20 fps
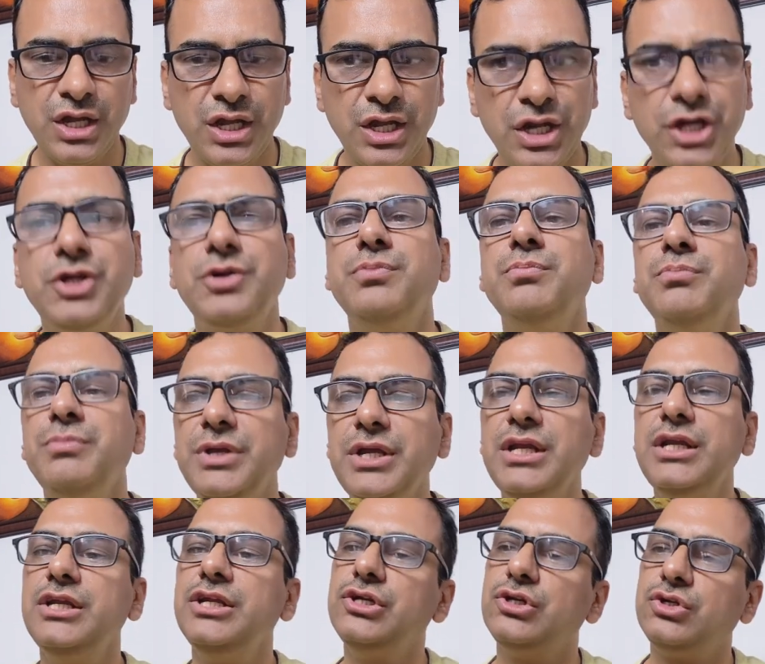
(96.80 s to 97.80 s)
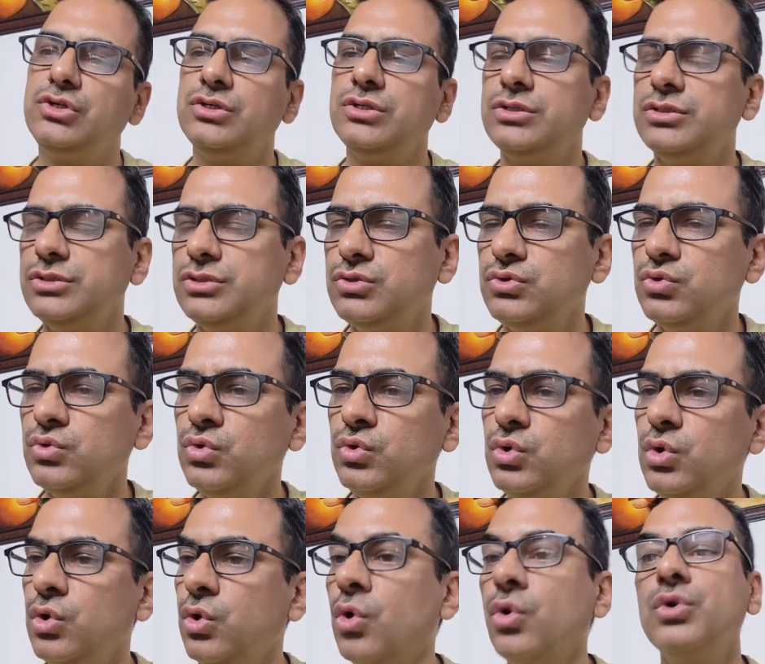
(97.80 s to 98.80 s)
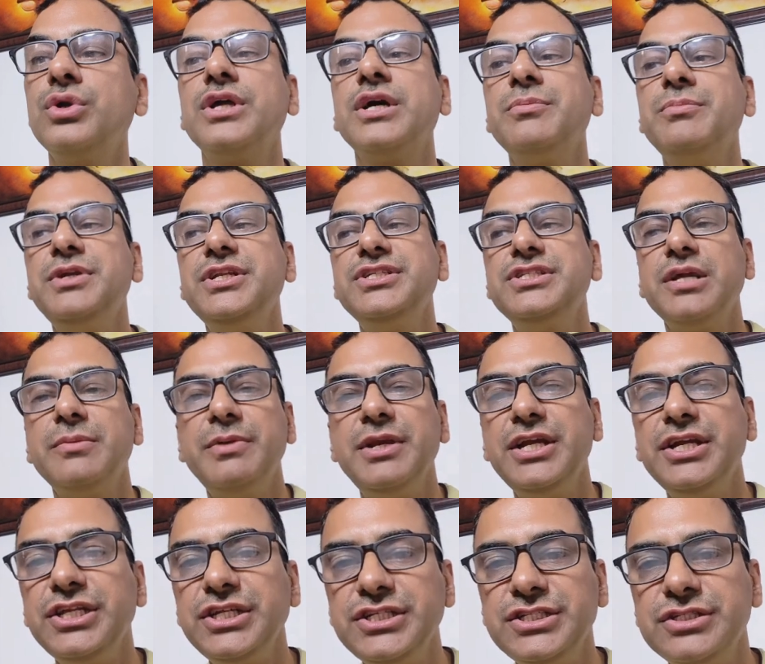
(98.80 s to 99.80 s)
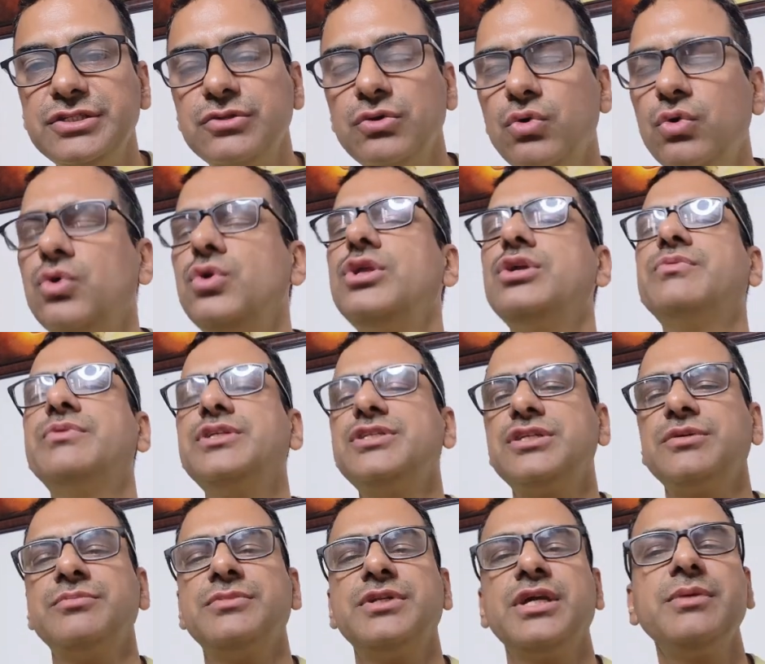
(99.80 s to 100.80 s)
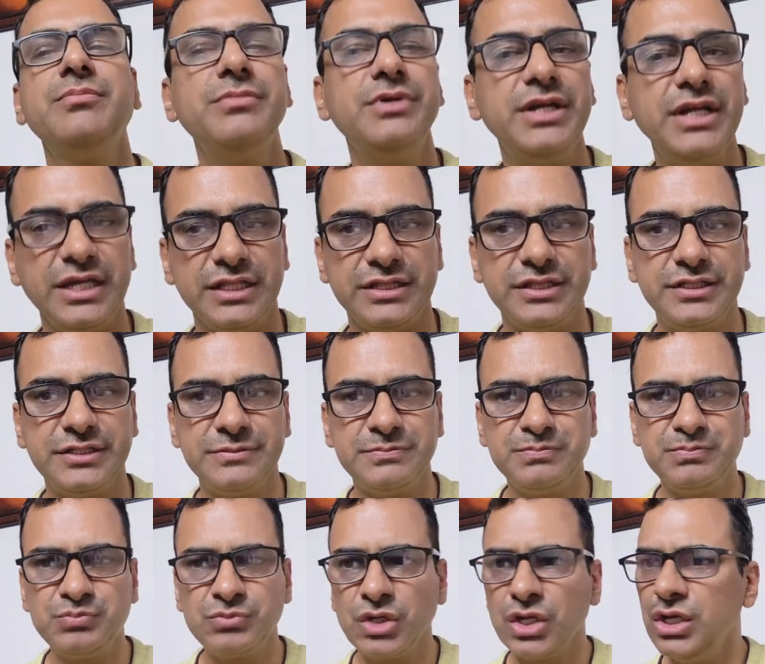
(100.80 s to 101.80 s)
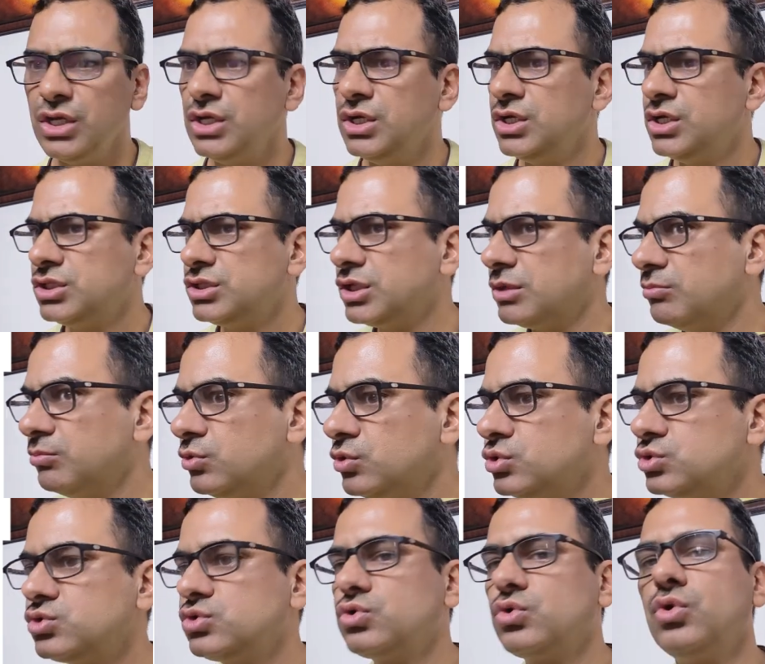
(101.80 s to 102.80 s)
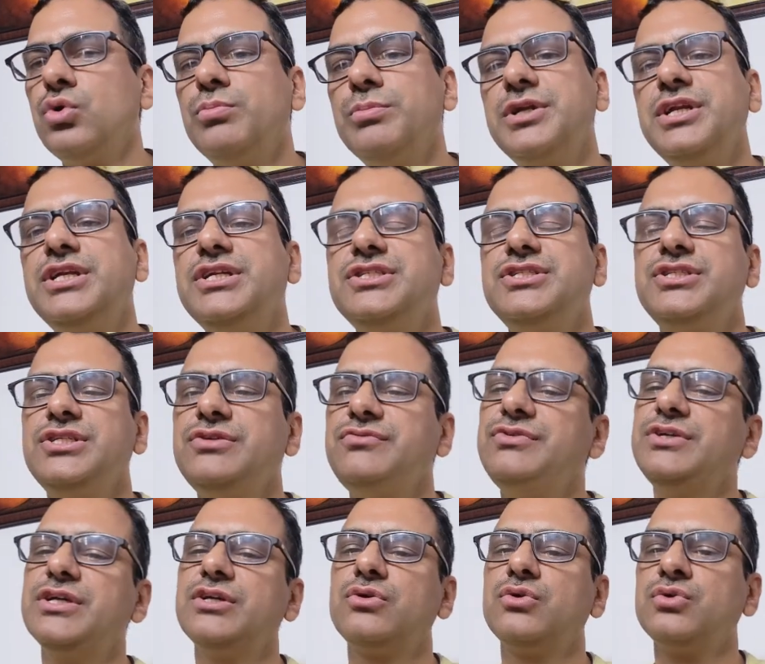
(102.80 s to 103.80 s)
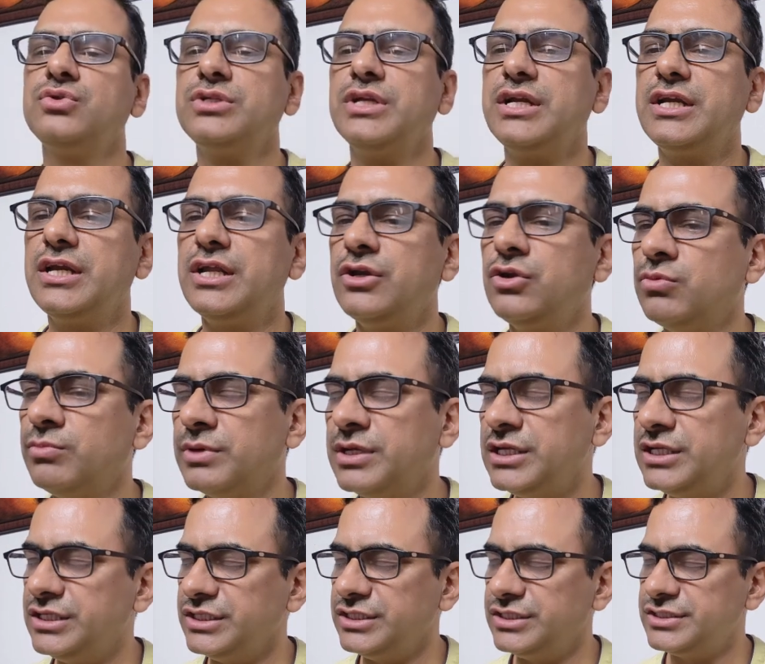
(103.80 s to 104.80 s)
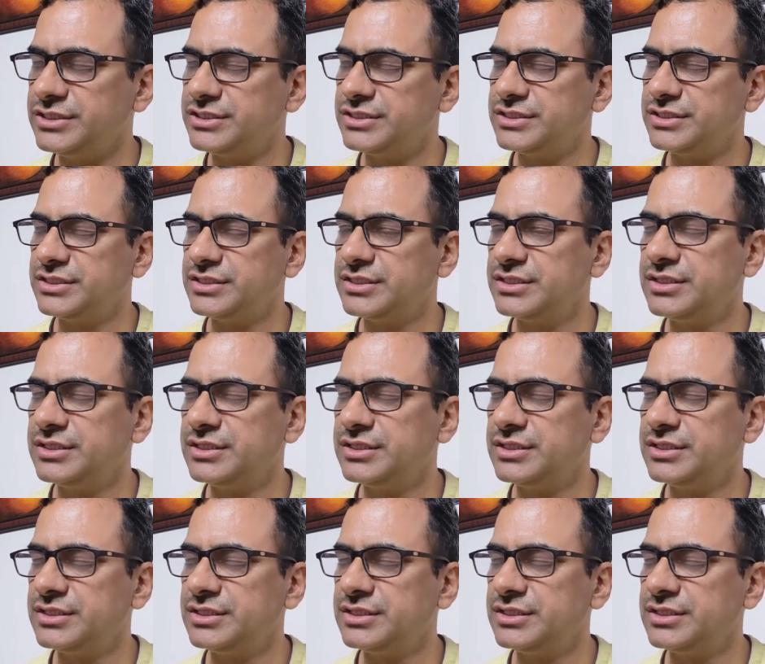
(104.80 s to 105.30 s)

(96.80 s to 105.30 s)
It may lead to long-term disabilities or even sometimes death. The most common and severe congenital anomalies